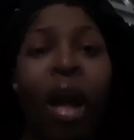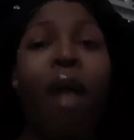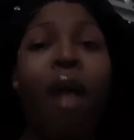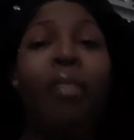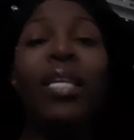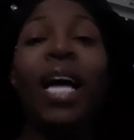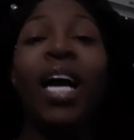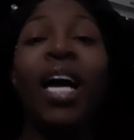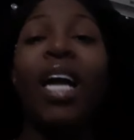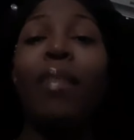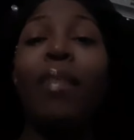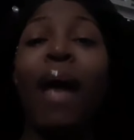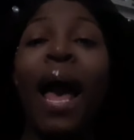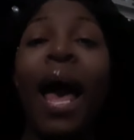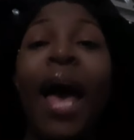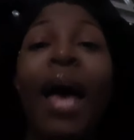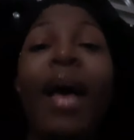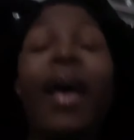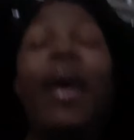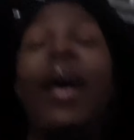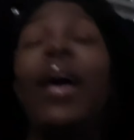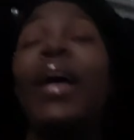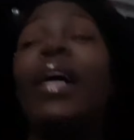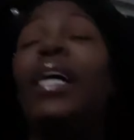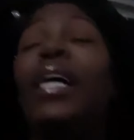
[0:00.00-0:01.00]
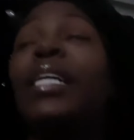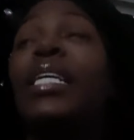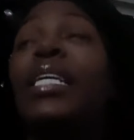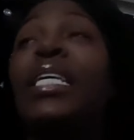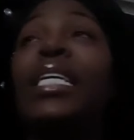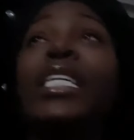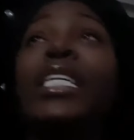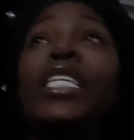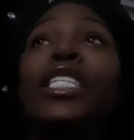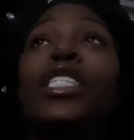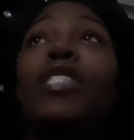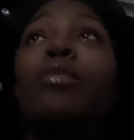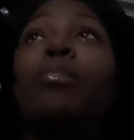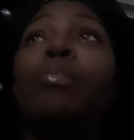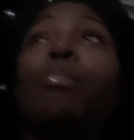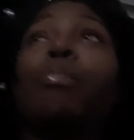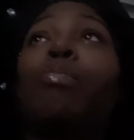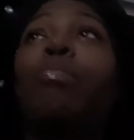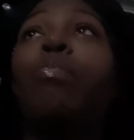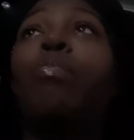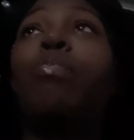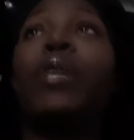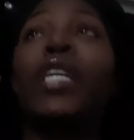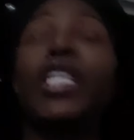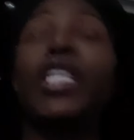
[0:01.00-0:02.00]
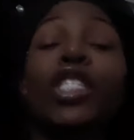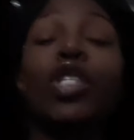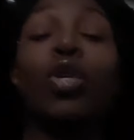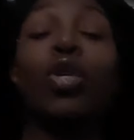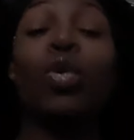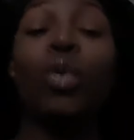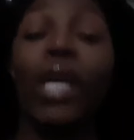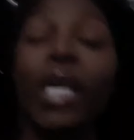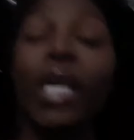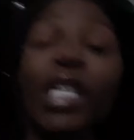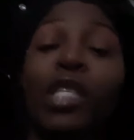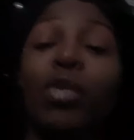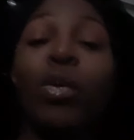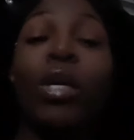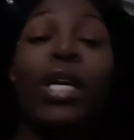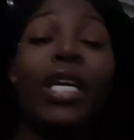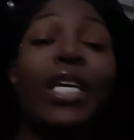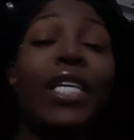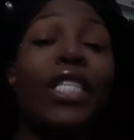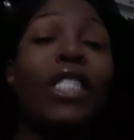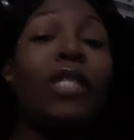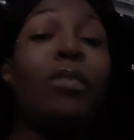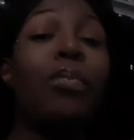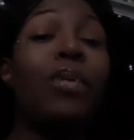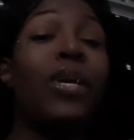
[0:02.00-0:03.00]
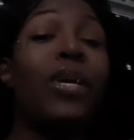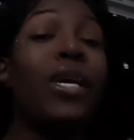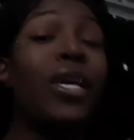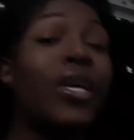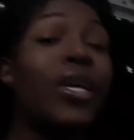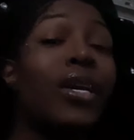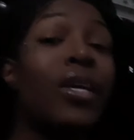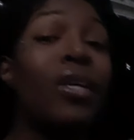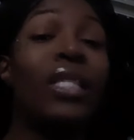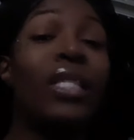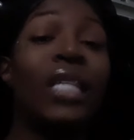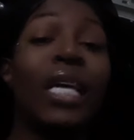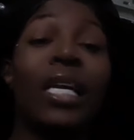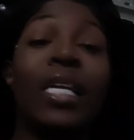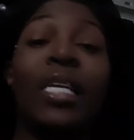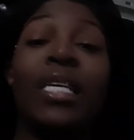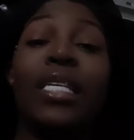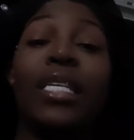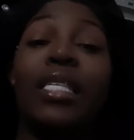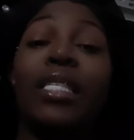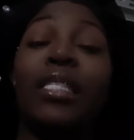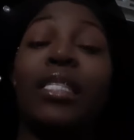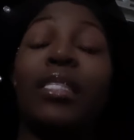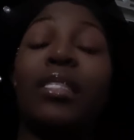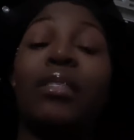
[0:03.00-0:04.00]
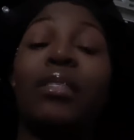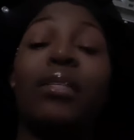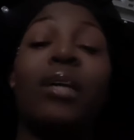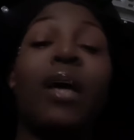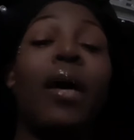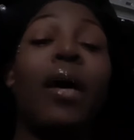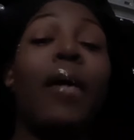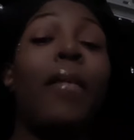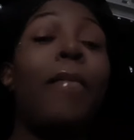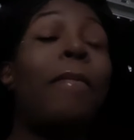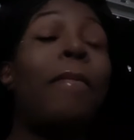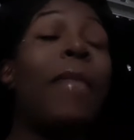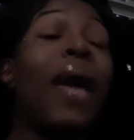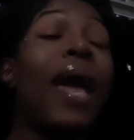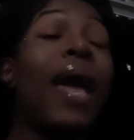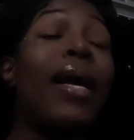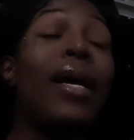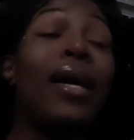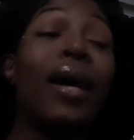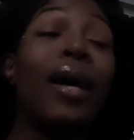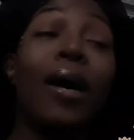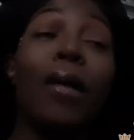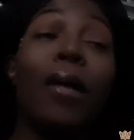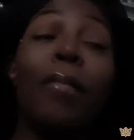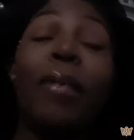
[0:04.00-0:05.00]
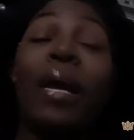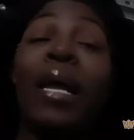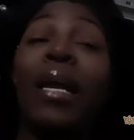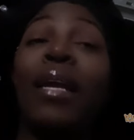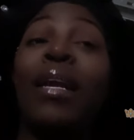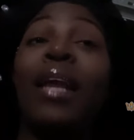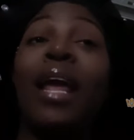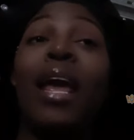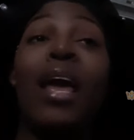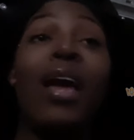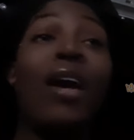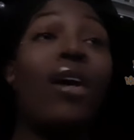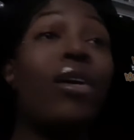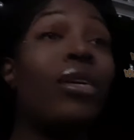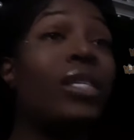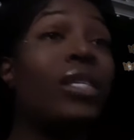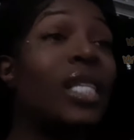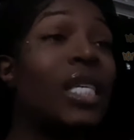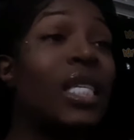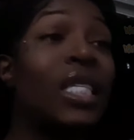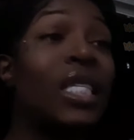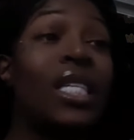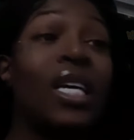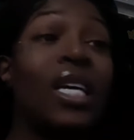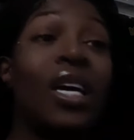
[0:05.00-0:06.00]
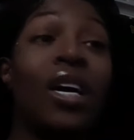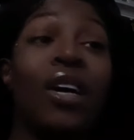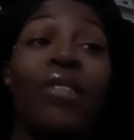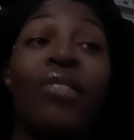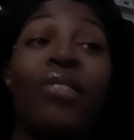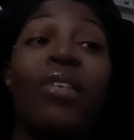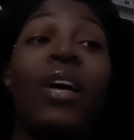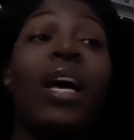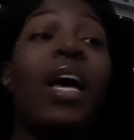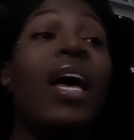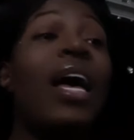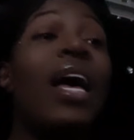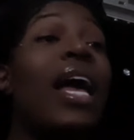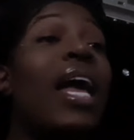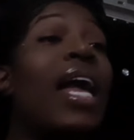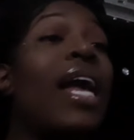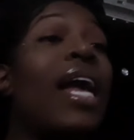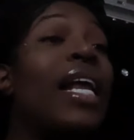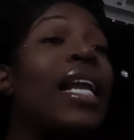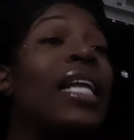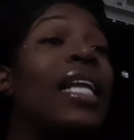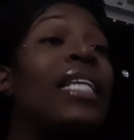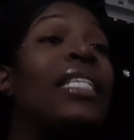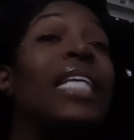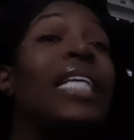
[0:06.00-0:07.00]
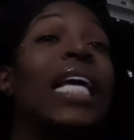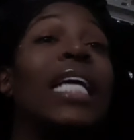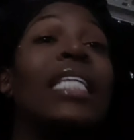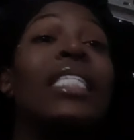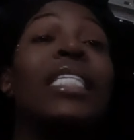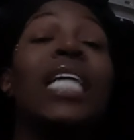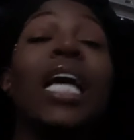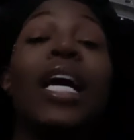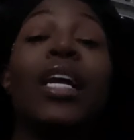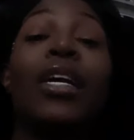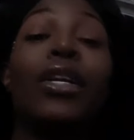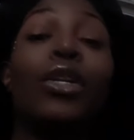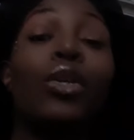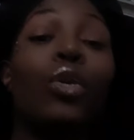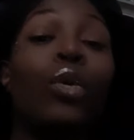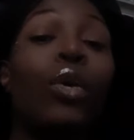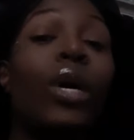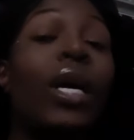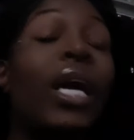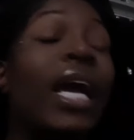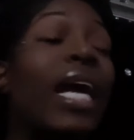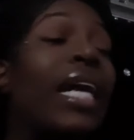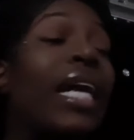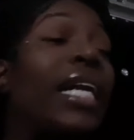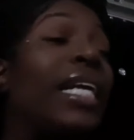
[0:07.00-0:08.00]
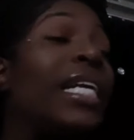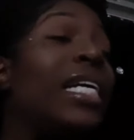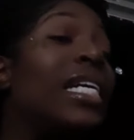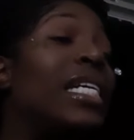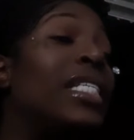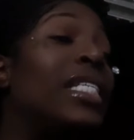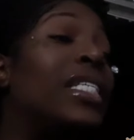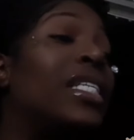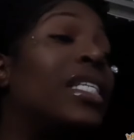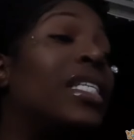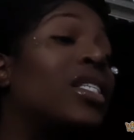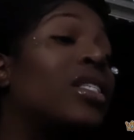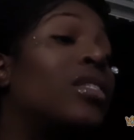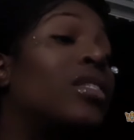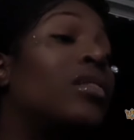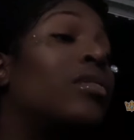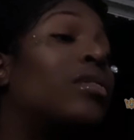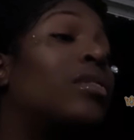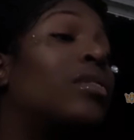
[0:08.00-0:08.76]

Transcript: I'm talking about these butch queens with these beards and these makeup and nails and stuff. And Santana do it, and he's a